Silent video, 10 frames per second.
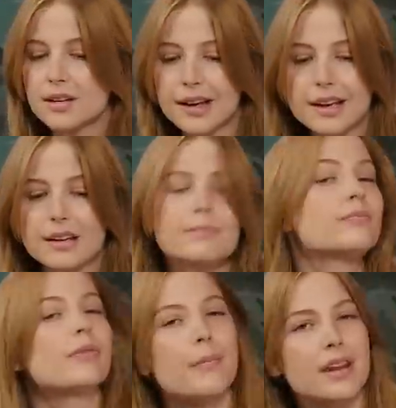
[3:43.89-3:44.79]
tonight,
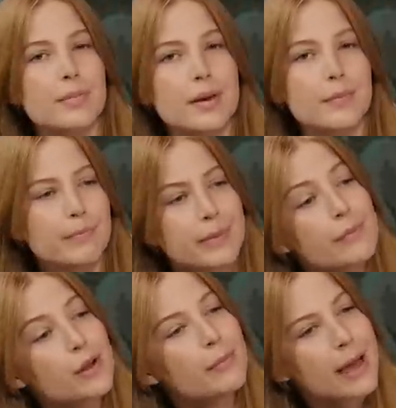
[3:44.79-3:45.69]
many pe-
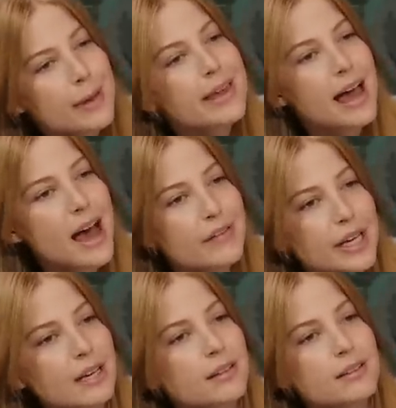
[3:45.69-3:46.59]
people may be
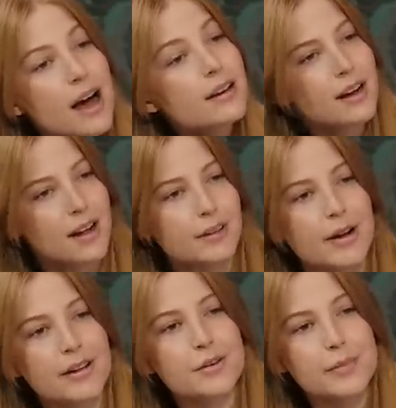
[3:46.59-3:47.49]
having not
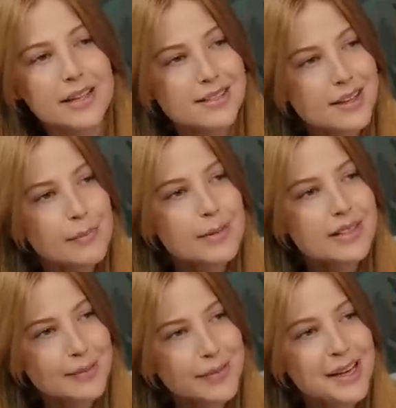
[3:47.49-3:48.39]
Colorado pizza,
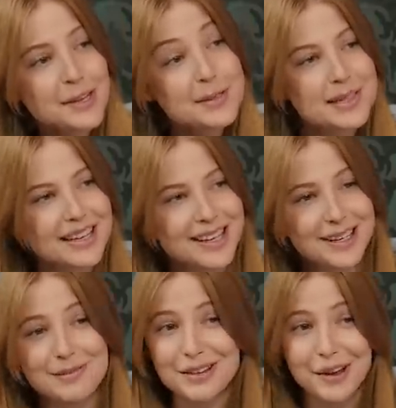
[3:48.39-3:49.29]
but something else to
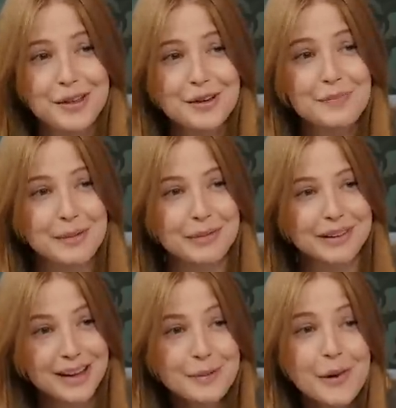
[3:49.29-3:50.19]
eat with other
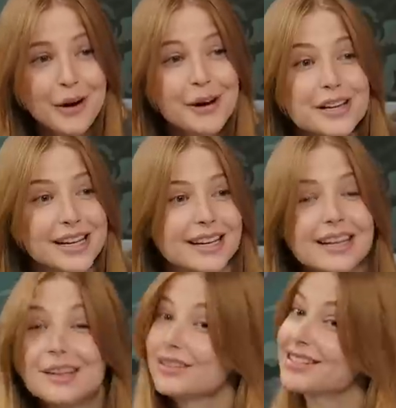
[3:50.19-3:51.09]
people at a party.
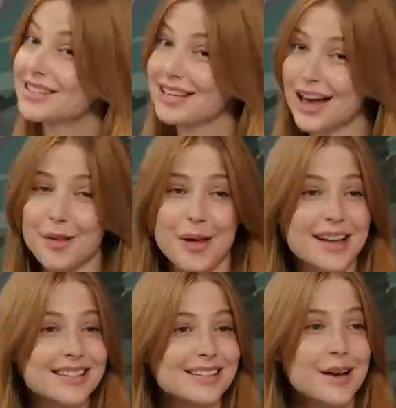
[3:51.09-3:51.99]
See oh. how that oh.